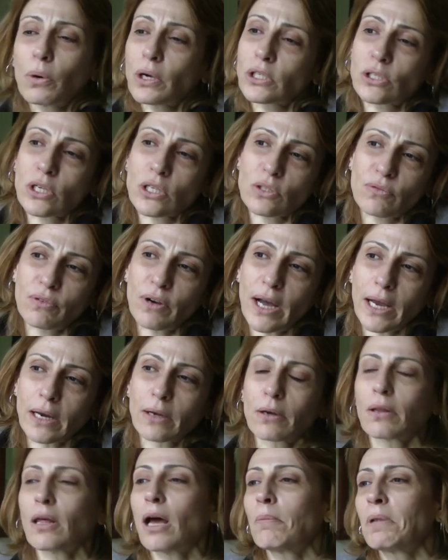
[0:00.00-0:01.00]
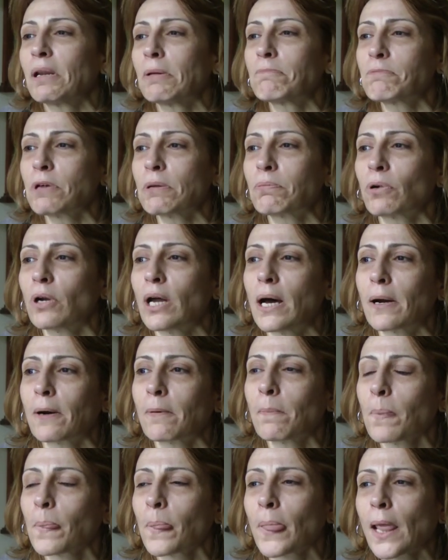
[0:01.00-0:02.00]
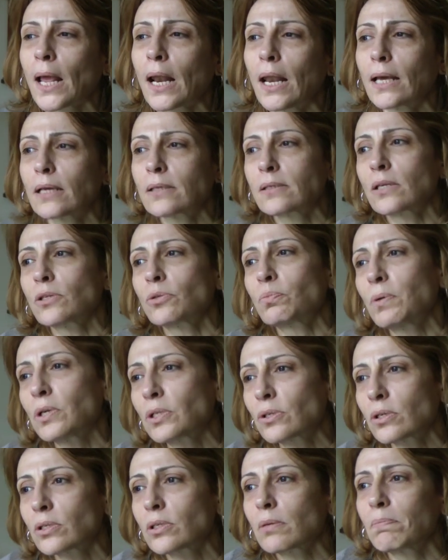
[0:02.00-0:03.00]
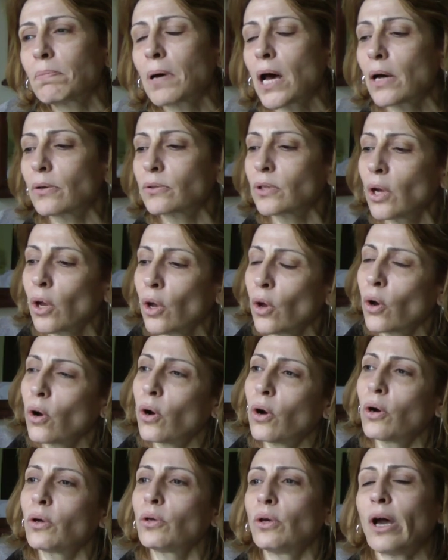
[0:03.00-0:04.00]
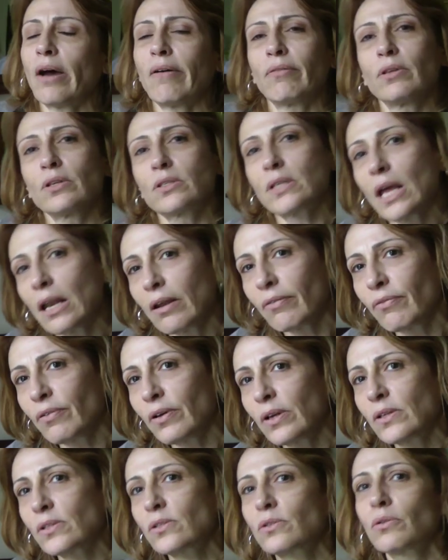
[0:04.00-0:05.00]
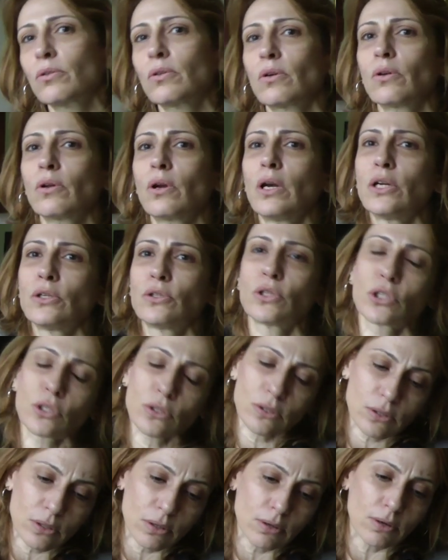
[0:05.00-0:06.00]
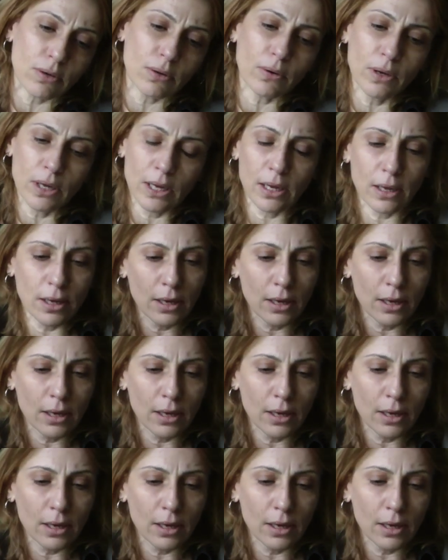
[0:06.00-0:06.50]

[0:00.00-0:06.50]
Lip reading: Which is fine. I mean, people are like suspicious about, oh, you have the Salafist, the religious, you know,